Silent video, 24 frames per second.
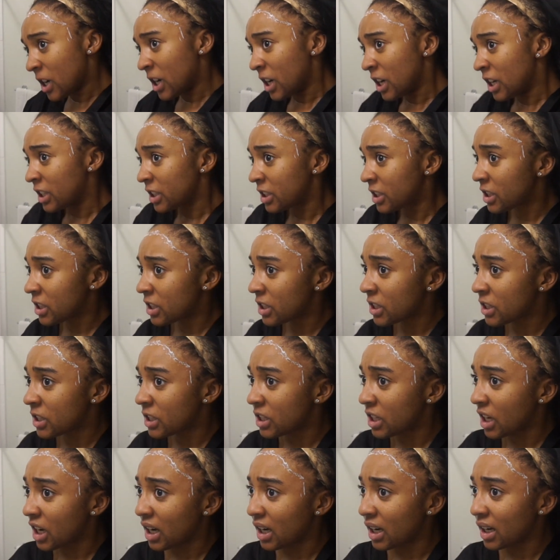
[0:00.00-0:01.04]

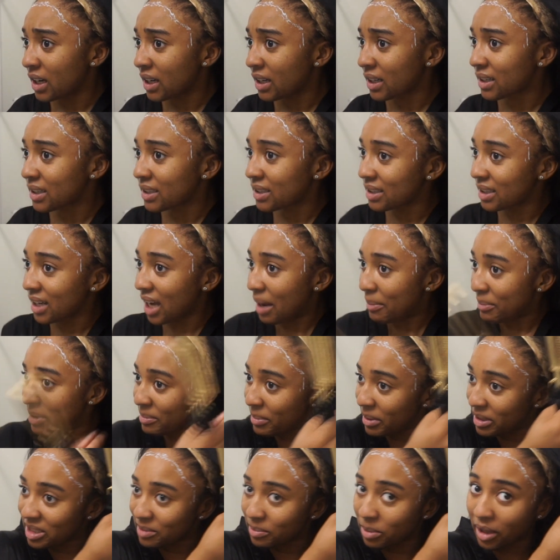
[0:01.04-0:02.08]
stuck. Not me
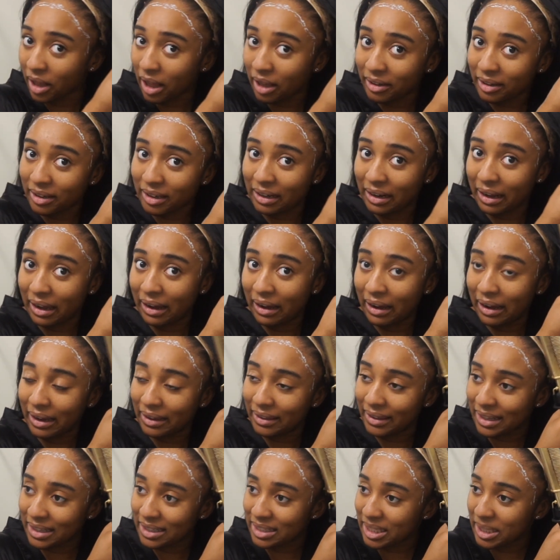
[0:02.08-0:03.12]
about to pull out a knot.
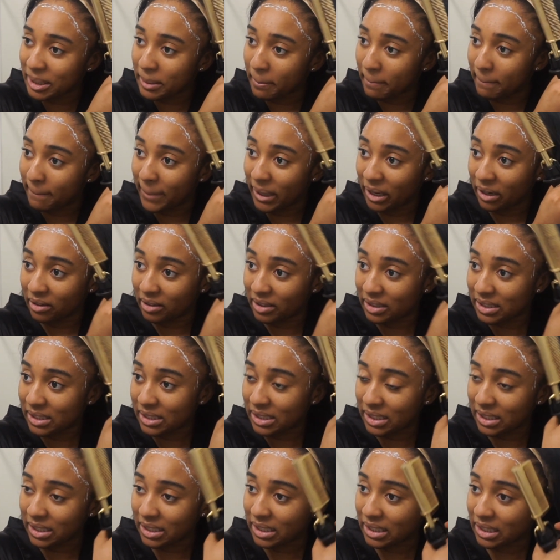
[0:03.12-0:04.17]
That's
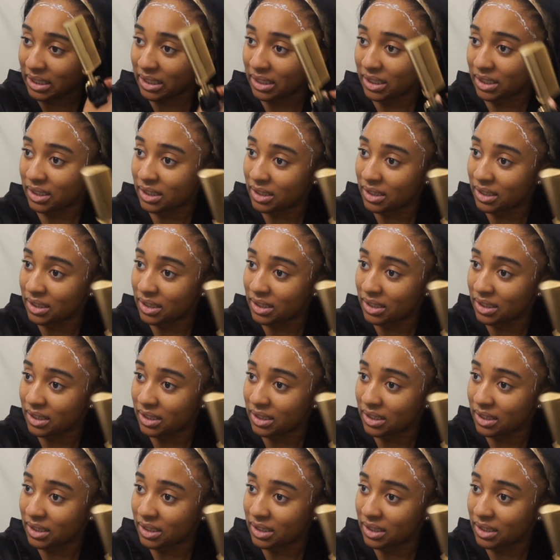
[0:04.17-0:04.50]
embarrassing.